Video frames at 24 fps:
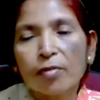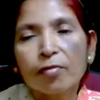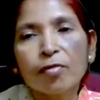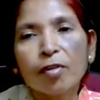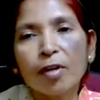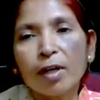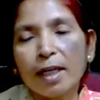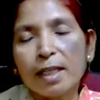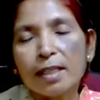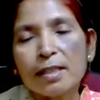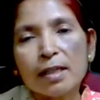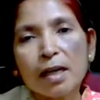
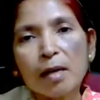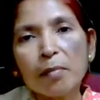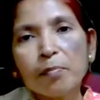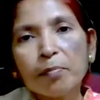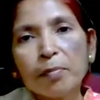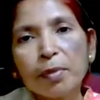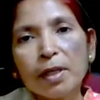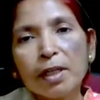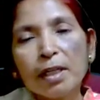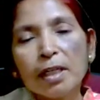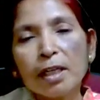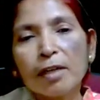For
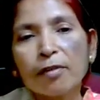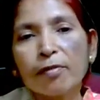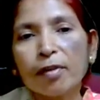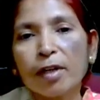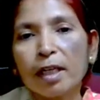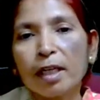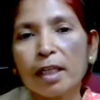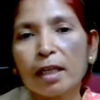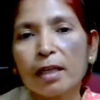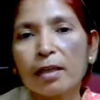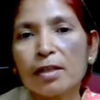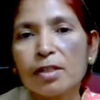example, if
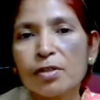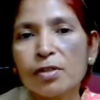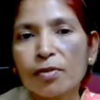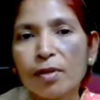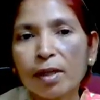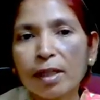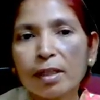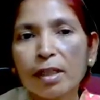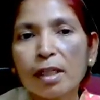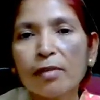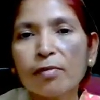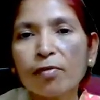India
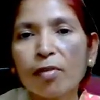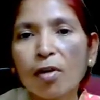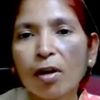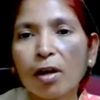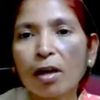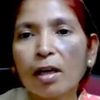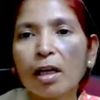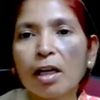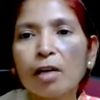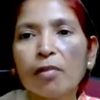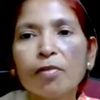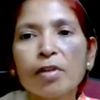restricted
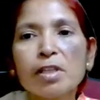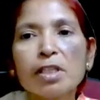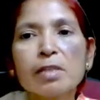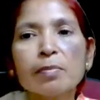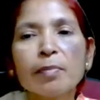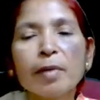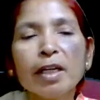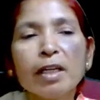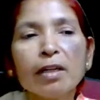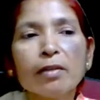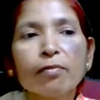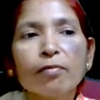foreign
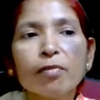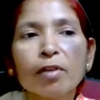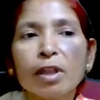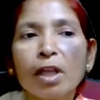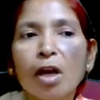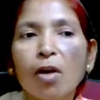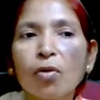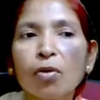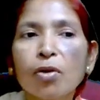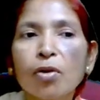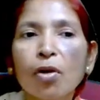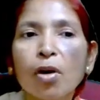investment
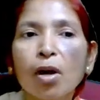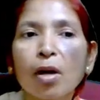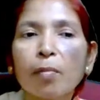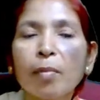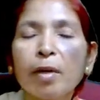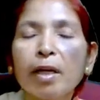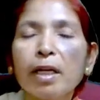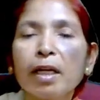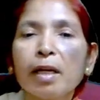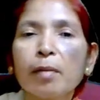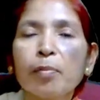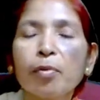without
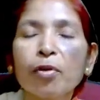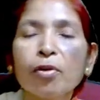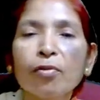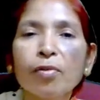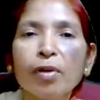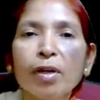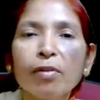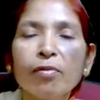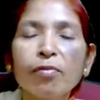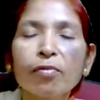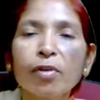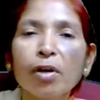government
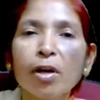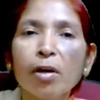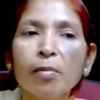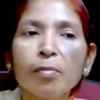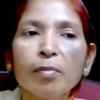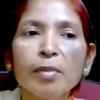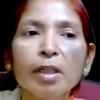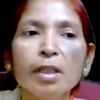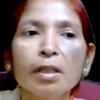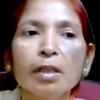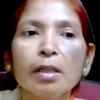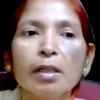approval
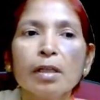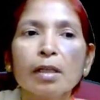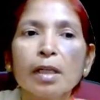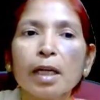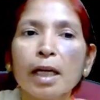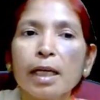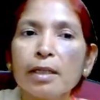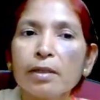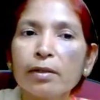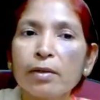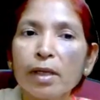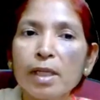from
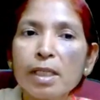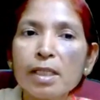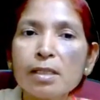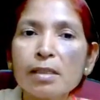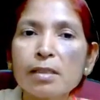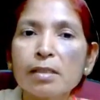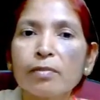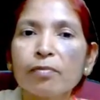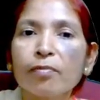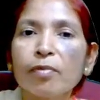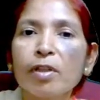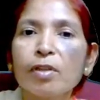
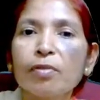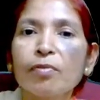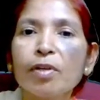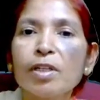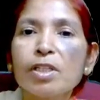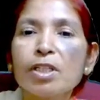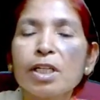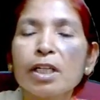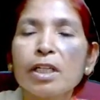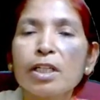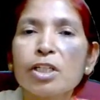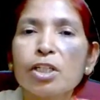countries with
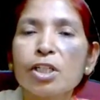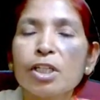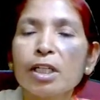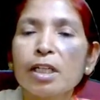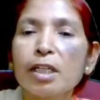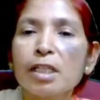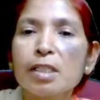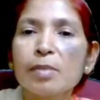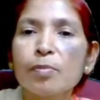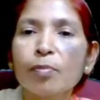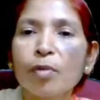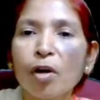which it
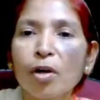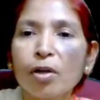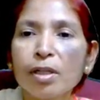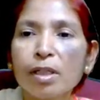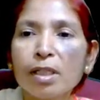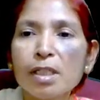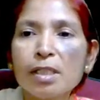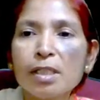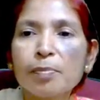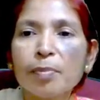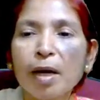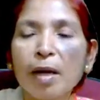shares
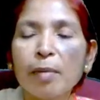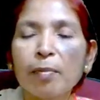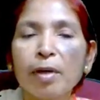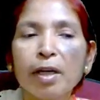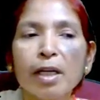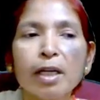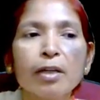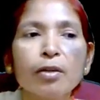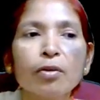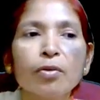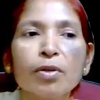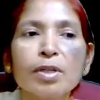borders,
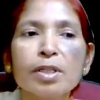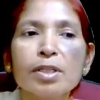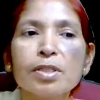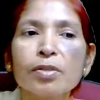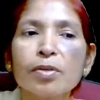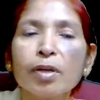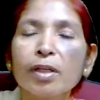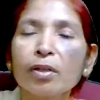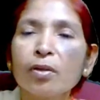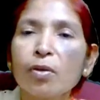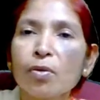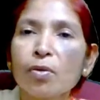primarily to
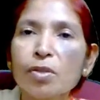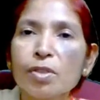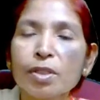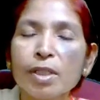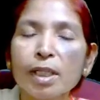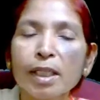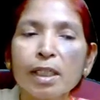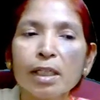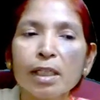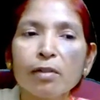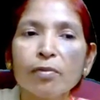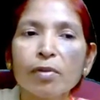restrict
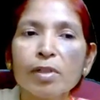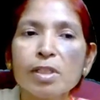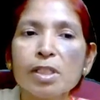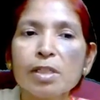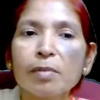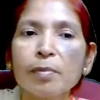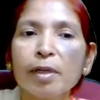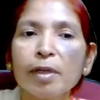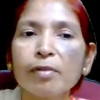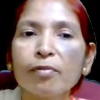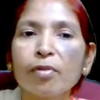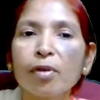hostile
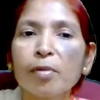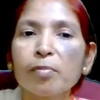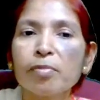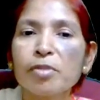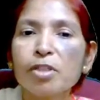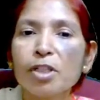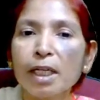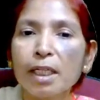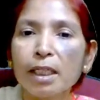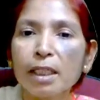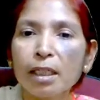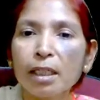investment from
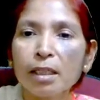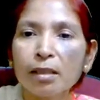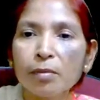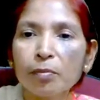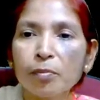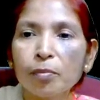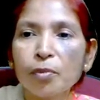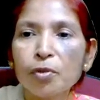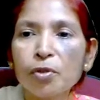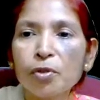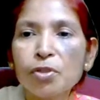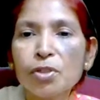China
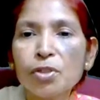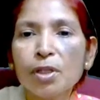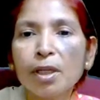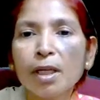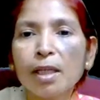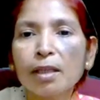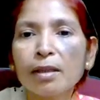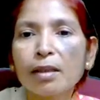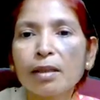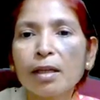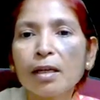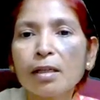post
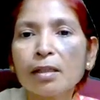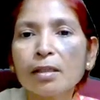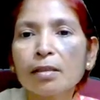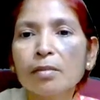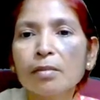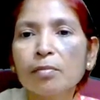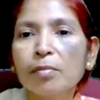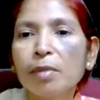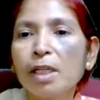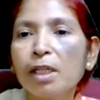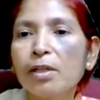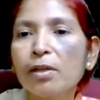Ladakh
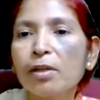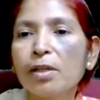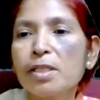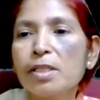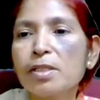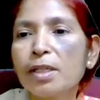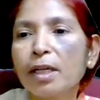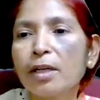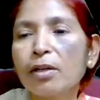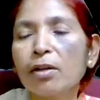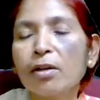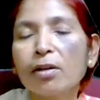military
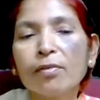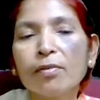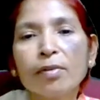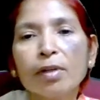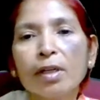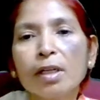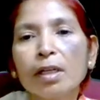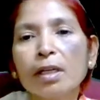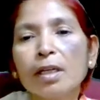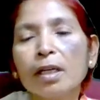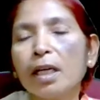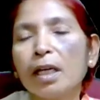standoff
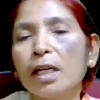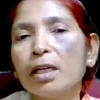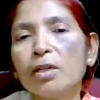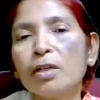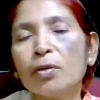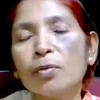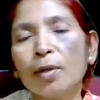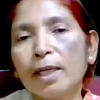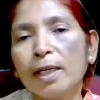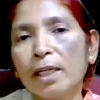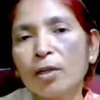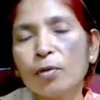in
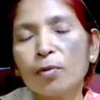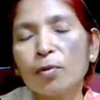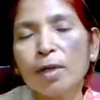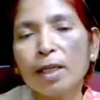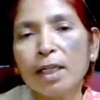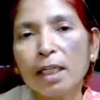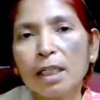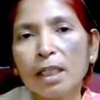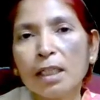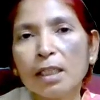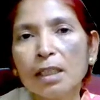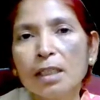
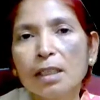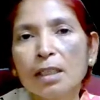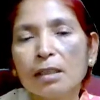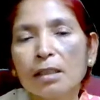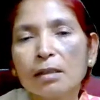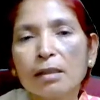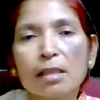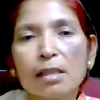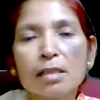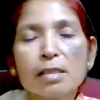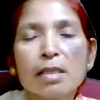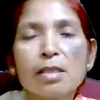2020,
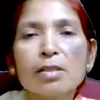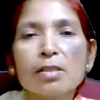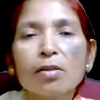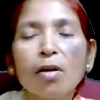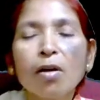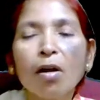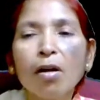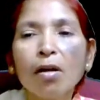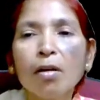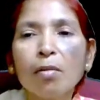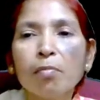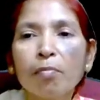this is
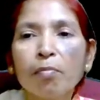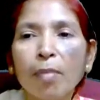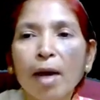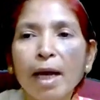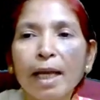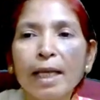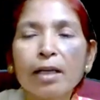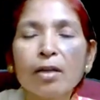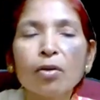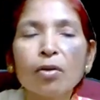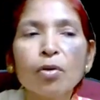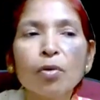called
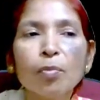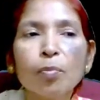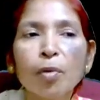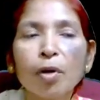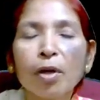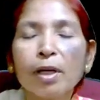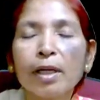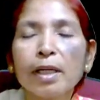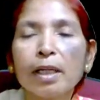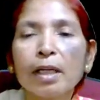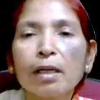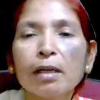micro
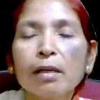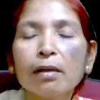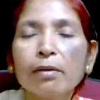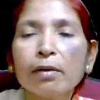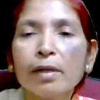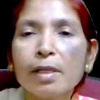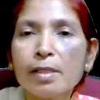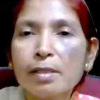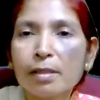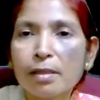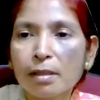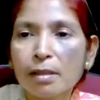political
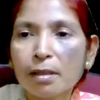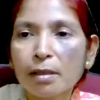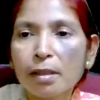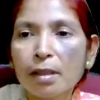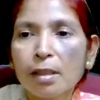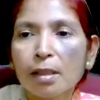risk.